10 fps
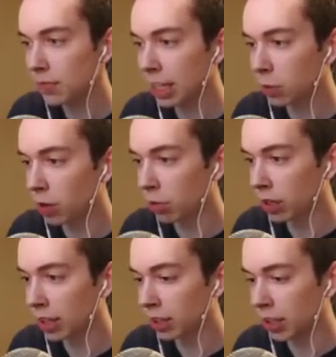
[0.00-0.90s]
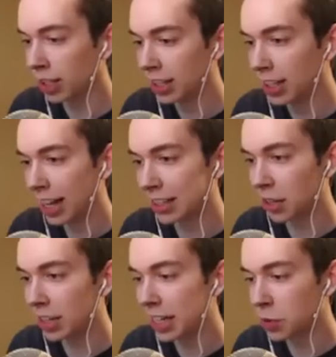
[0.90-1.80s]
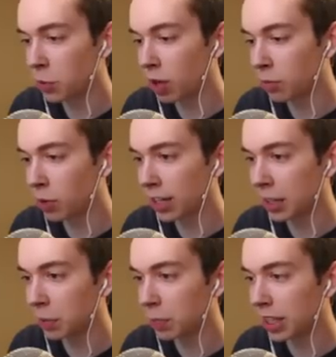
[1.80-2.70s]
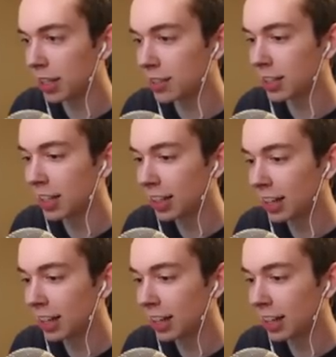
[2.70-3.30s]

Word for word: I need one more kill. That's all I need is one more kill, please.